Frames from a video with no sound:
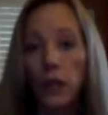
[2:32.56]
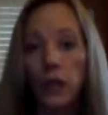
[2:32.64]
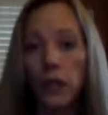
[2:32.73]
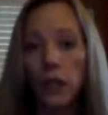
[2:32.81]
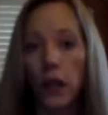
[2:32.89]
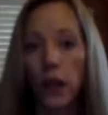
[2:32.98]

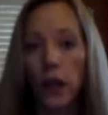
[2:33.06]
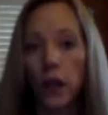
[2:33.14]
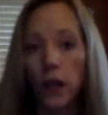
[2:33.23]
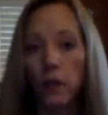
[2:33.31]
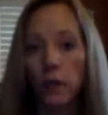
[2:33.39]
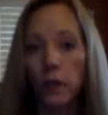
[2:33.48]
Here's the
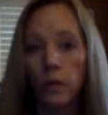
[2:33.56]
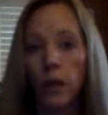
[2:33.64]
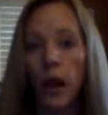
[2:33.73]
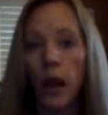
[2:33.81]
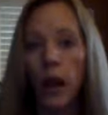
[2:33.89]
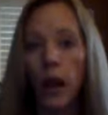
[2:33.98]
scenario.
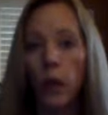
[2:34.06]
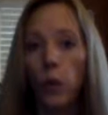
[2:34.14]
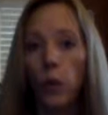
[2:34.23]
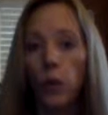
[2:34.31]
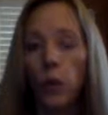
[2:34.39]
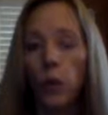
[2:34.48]

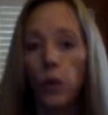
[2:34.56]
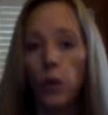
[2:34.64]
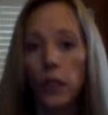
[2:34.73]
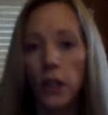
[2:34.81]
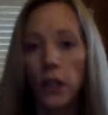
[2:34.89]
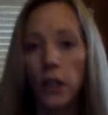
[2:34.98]
A woman
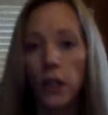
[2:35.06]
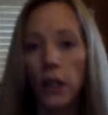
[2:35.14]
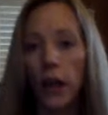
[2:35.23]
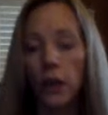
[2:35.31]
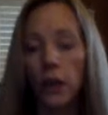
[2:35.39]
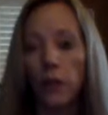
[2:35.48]
was near
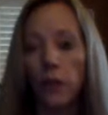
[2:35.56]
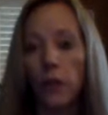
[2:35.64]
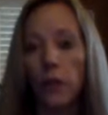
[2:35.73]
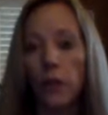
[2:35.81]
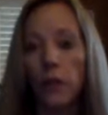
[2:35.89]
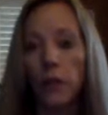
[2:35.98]
death
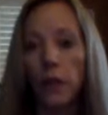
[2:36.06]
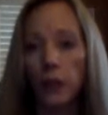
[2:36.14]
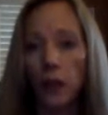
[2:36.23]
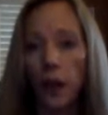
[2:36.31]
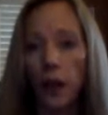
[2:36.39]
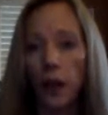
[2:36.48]
from a
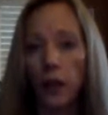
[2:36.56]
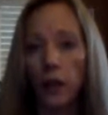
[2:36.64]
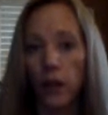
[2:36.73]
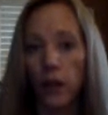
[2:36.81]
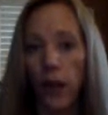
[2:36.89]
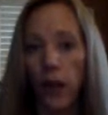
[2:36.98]
special
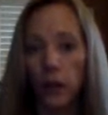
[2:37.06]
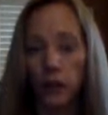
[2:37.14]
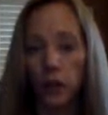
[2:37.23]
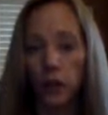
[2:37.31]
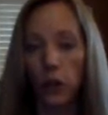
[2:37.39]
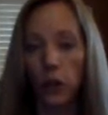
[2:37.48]
kind of
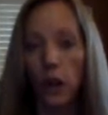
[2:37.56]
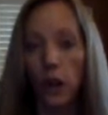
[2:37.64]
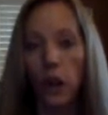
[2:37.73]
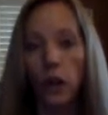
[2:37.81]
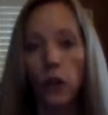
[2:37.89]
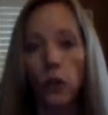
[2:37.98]
cancer.
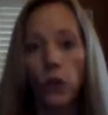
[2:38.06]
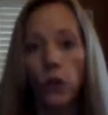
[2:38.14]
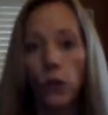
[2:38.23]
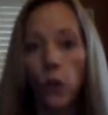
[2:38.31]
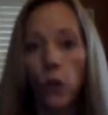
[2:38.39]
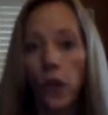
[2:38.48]

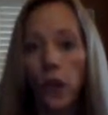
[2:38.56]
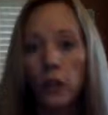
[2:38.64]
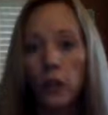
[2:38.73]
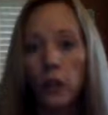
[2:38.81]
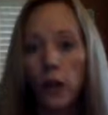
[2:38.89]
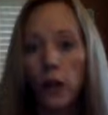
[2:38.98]
There was
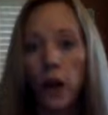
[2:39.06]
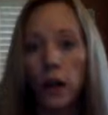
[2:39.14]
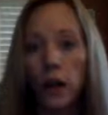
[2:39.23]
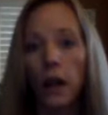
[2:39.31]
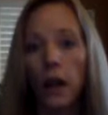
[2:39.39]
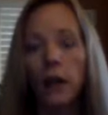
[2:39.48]
one
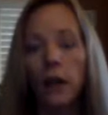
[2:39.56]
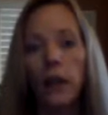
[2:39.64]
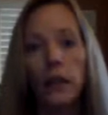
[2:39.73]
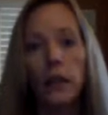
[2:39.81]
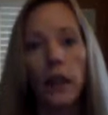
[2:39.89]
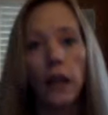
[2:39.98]
drug
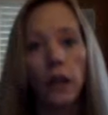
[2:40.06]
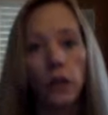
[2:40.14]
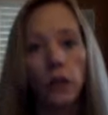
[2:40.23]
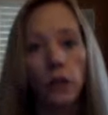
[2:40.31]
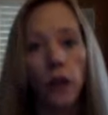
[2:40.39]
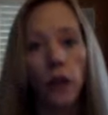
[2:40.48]
that the
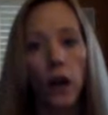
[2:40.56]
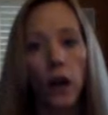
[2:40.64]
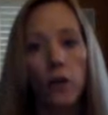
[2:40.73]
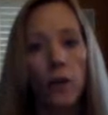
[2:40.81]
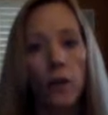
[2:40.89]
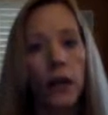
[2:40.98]
doctors
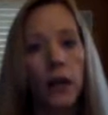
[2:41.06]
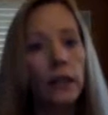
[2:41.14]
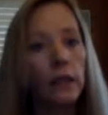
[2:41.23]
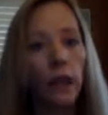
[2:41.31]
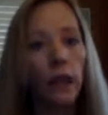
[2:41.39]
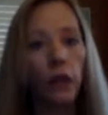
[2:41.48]
thought
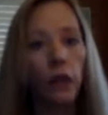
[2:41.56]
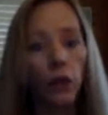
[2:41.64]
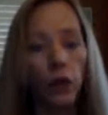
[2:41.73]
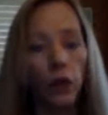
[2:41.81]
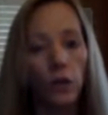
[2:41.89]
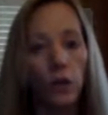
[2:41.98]
might
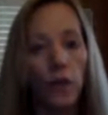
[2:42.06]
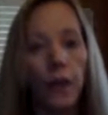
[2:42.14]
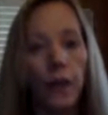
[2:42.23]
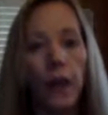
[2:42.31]
save her.